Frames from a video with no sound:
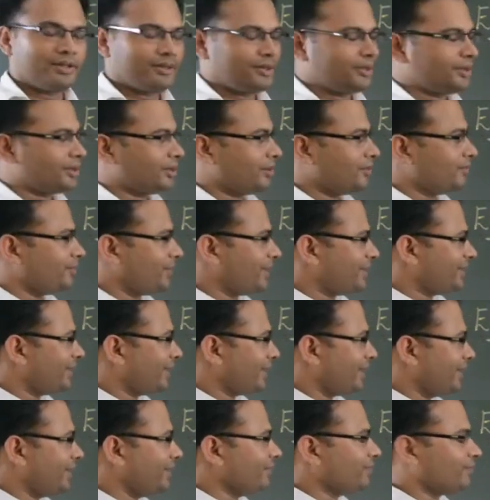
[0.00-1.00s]
Now
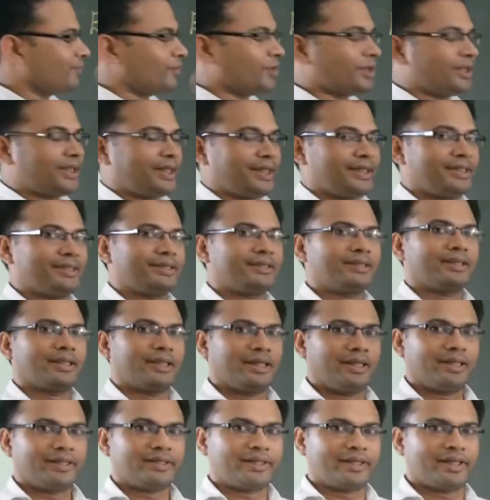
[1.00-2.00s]
basically, what is
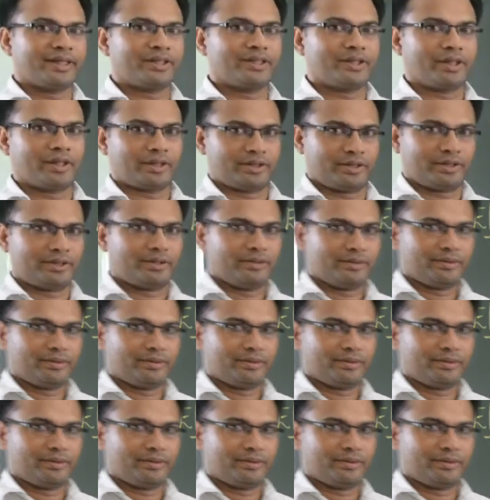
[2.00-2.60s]
electric charge?